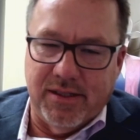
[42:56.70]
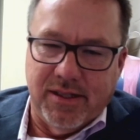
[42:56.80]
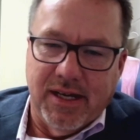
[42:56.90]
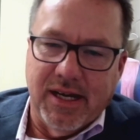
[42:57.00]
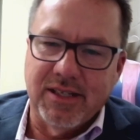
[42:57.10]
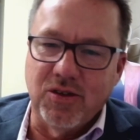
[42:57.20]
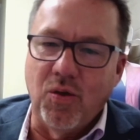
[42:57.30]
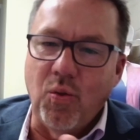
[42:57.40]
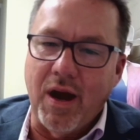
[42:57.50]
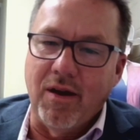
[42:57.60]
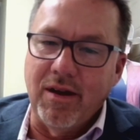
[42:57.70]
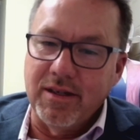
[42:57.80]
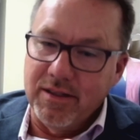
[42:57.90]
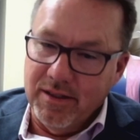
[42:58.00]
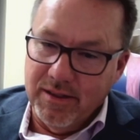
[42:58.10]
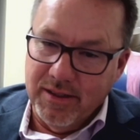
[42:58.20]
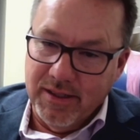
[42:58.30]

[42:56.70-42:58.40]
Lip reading: it's awareness